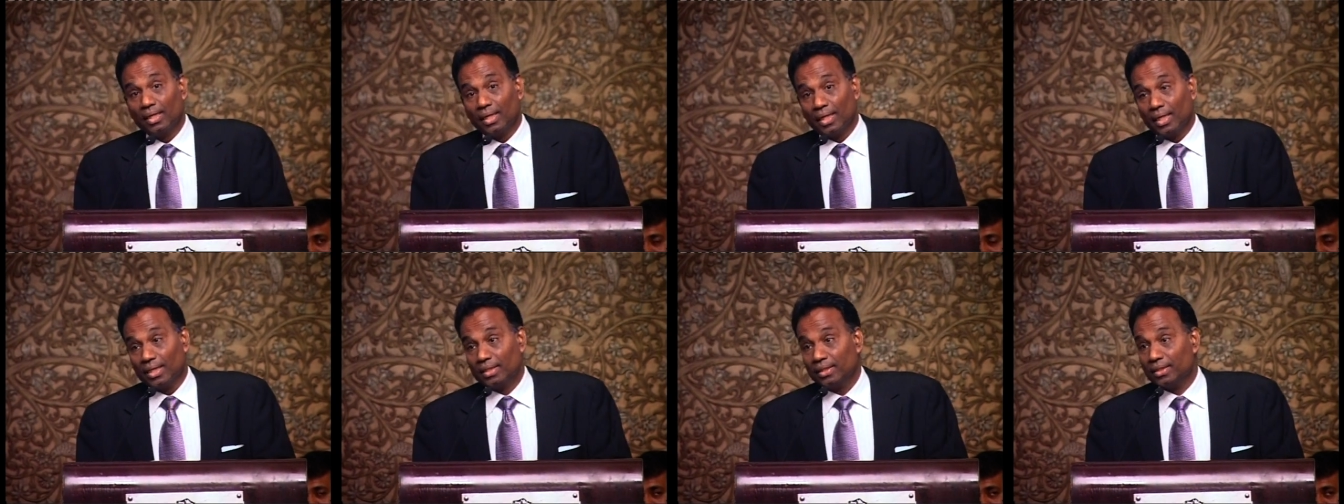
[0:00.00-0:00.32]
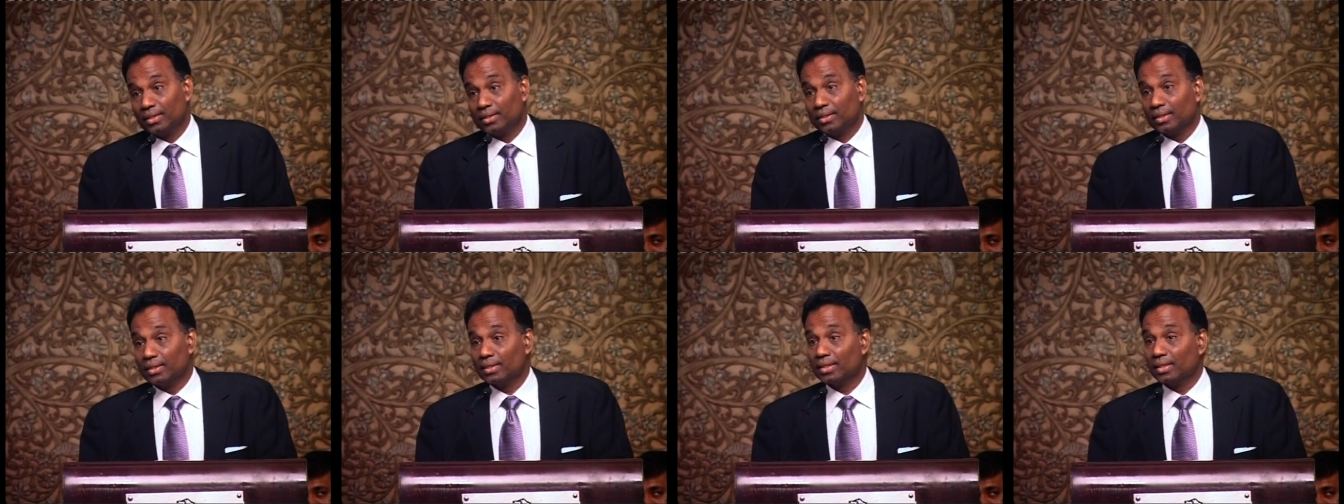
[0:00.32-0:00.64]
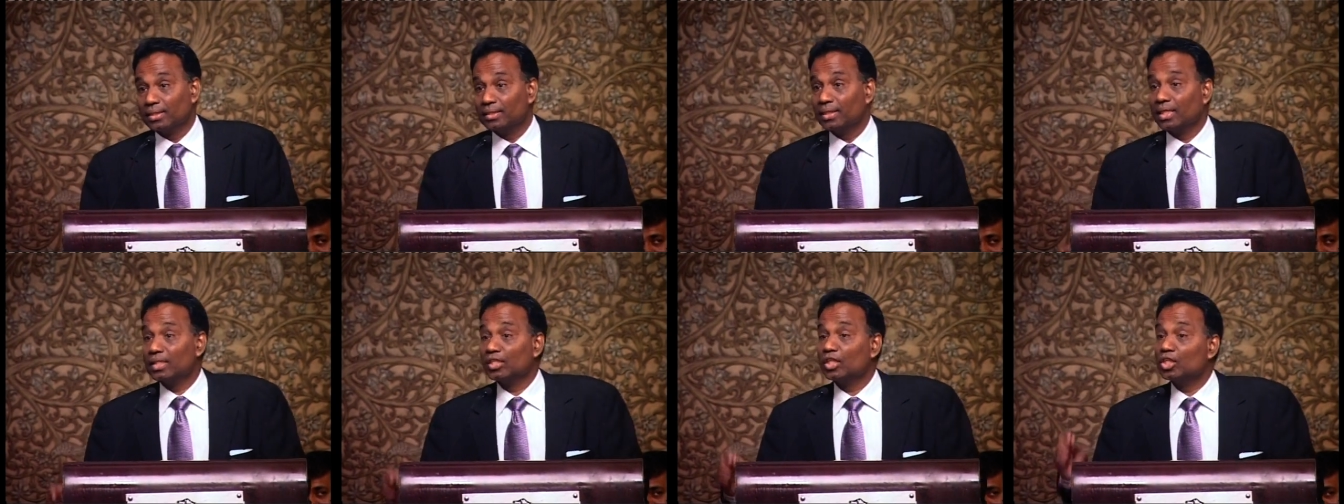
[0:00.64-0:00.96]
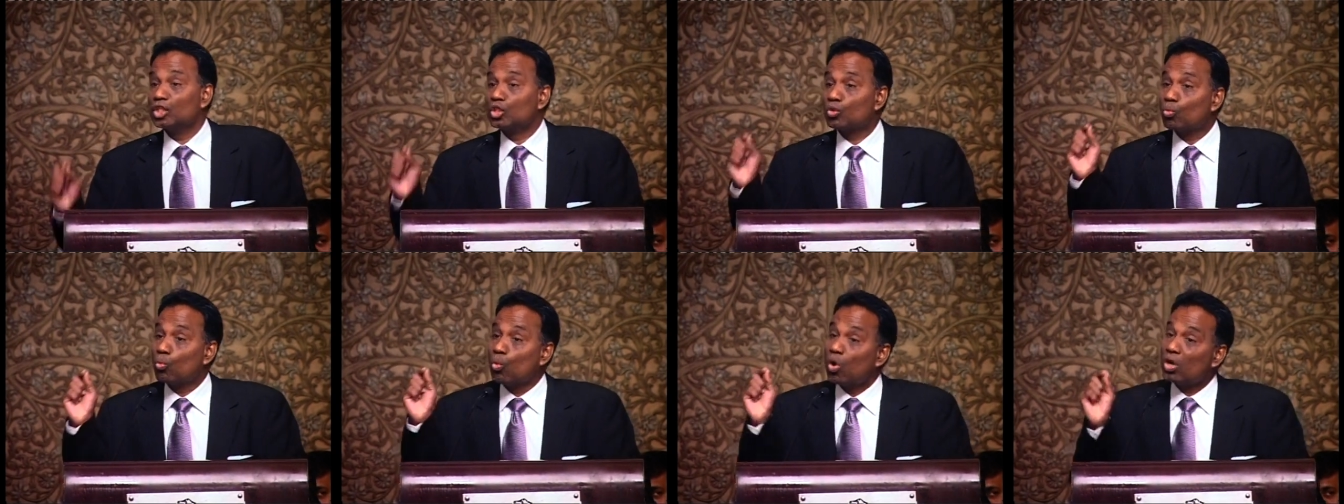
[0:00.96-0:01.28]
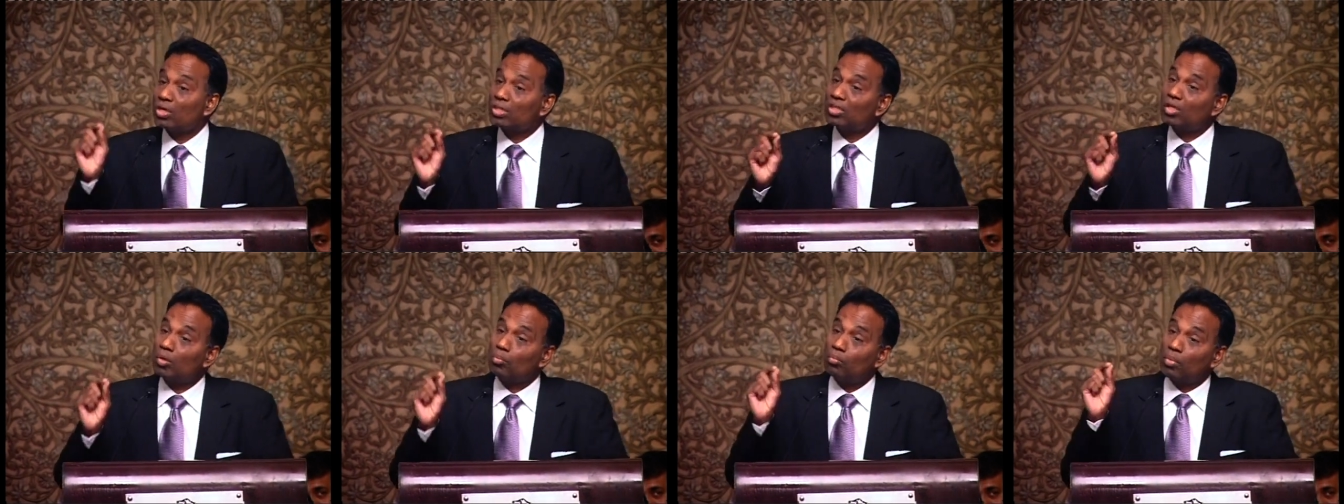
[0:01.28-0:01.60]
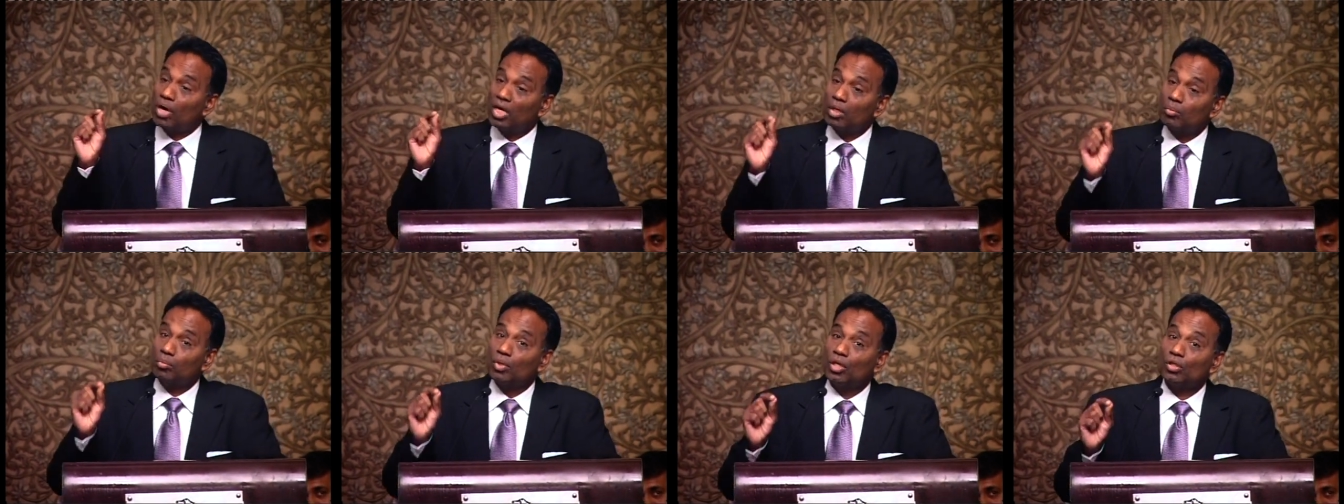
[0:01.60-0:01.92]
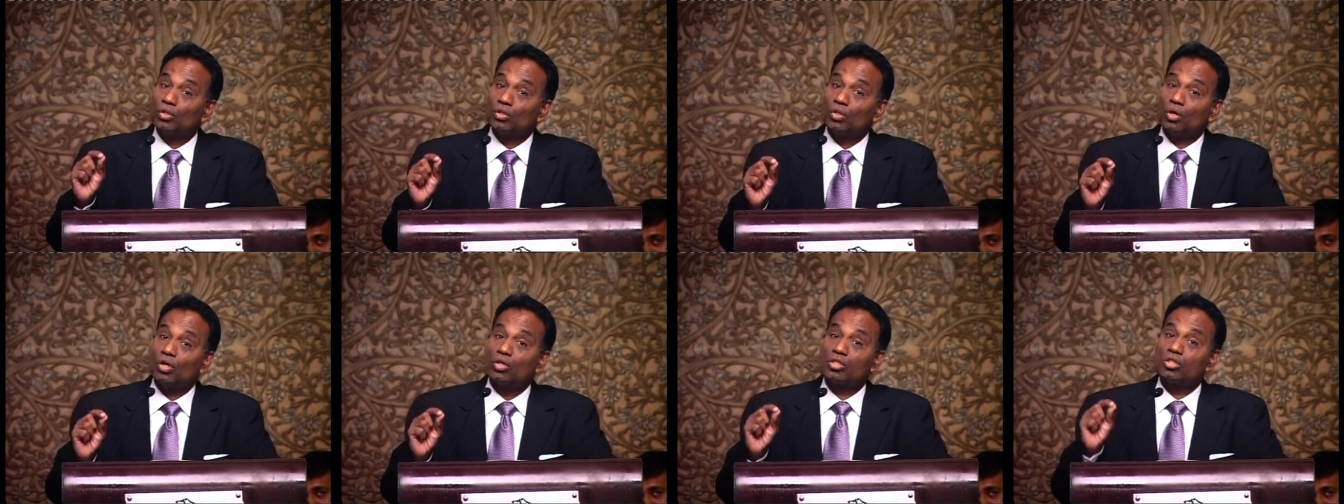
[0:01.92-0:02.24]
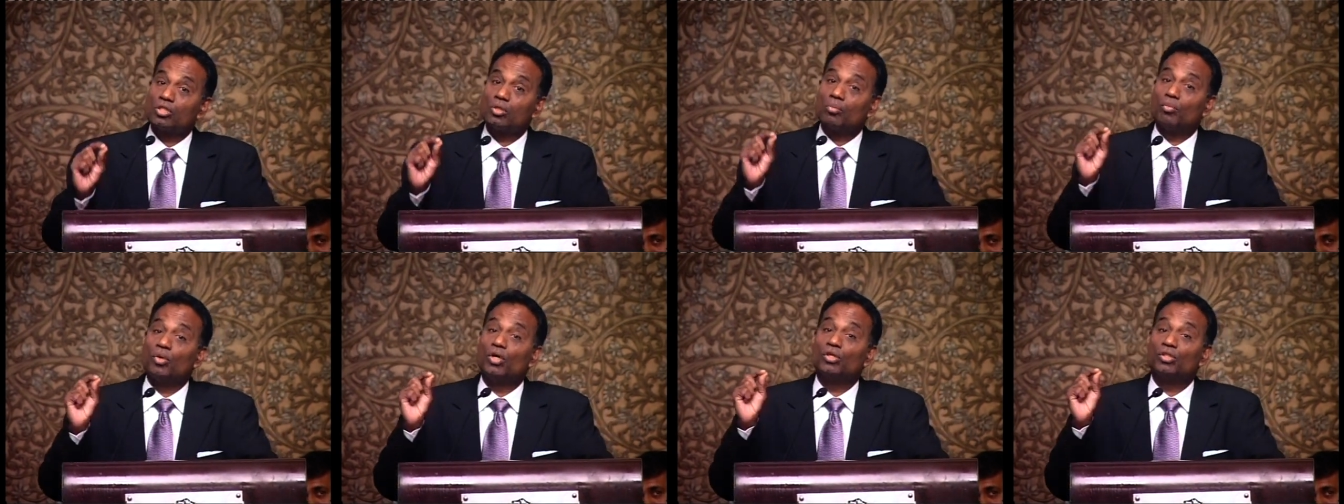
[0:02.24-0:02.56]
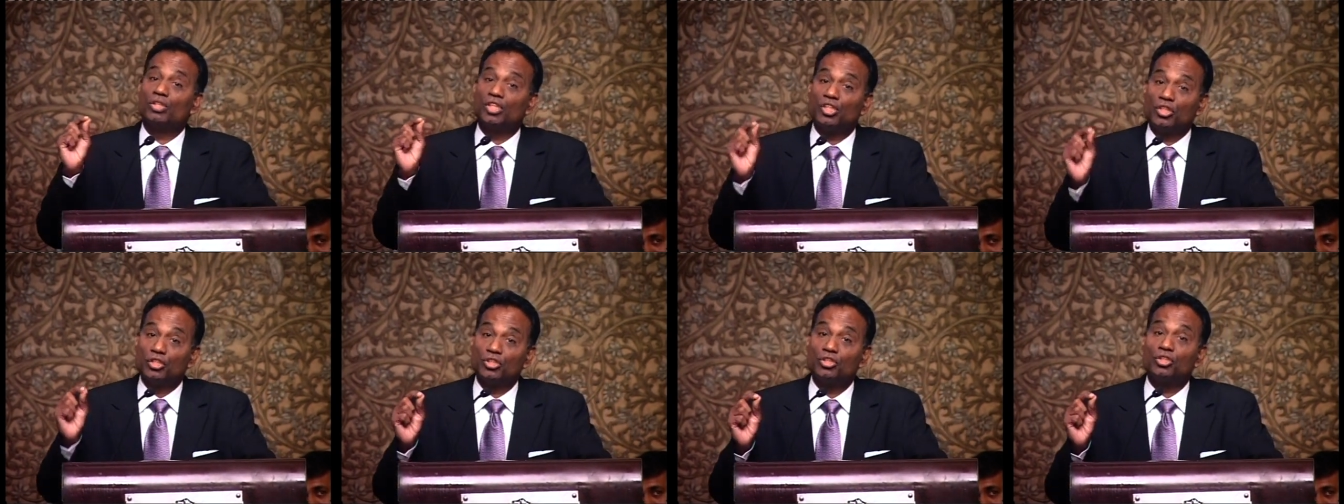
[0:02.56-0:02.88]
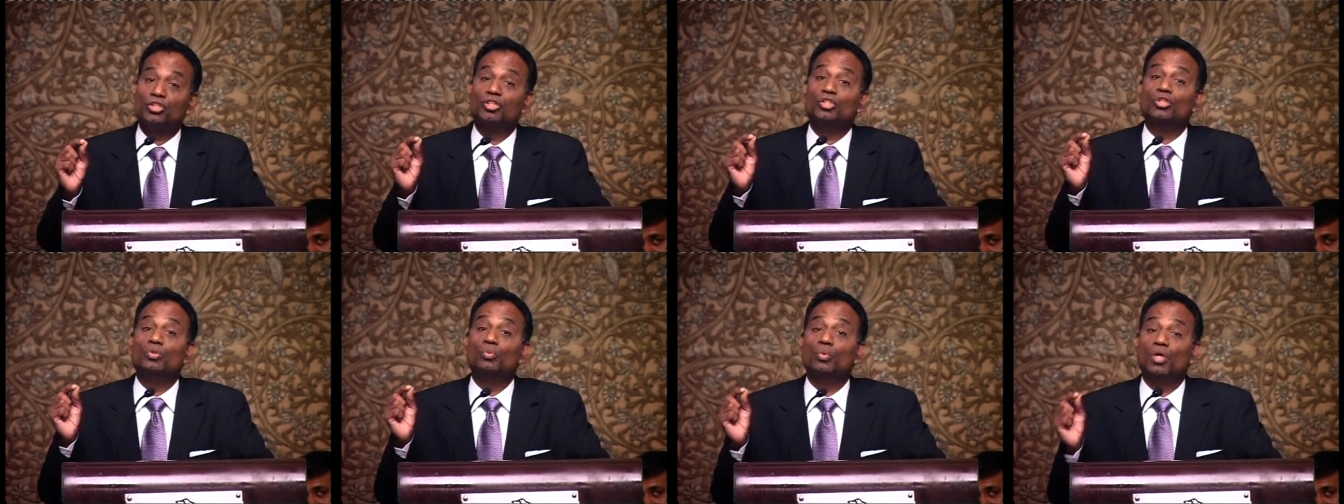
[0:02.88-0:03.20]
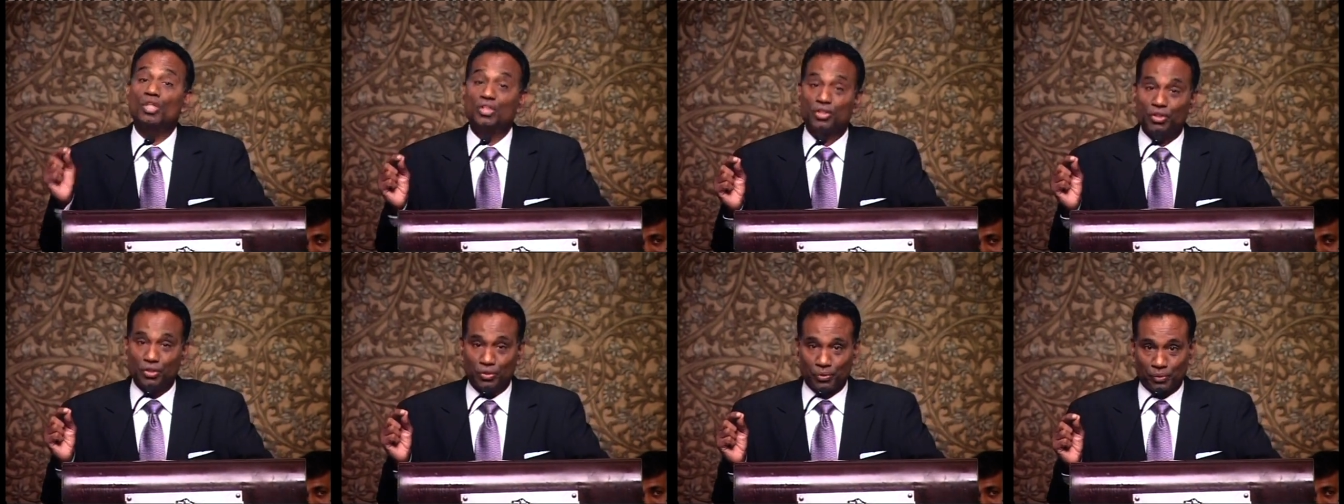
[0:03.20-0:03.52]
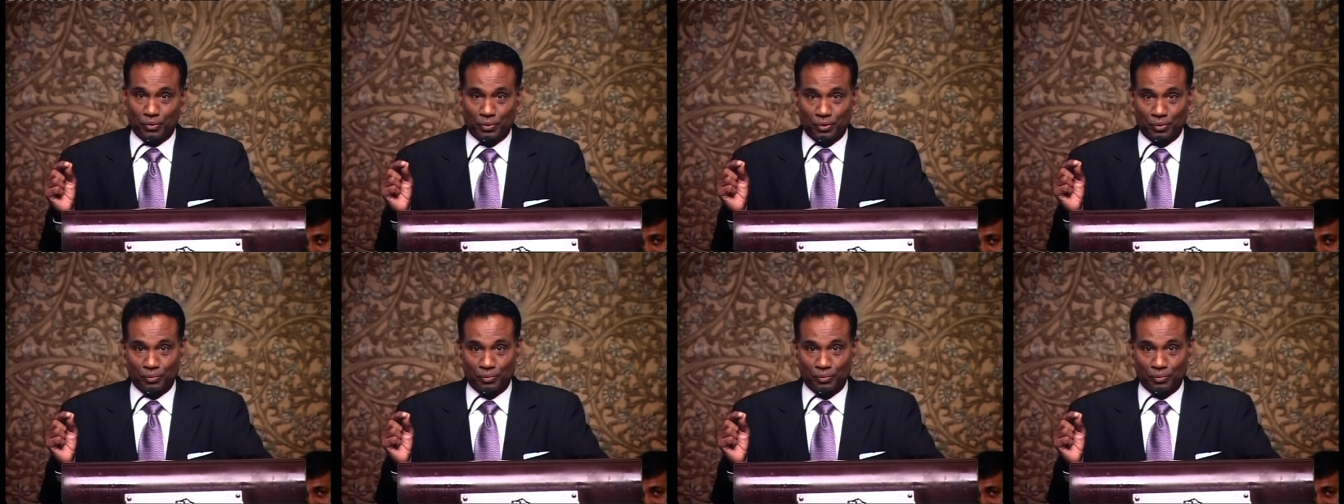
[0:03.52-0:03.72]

edition, and that is what the Bible talks about Christian virtues.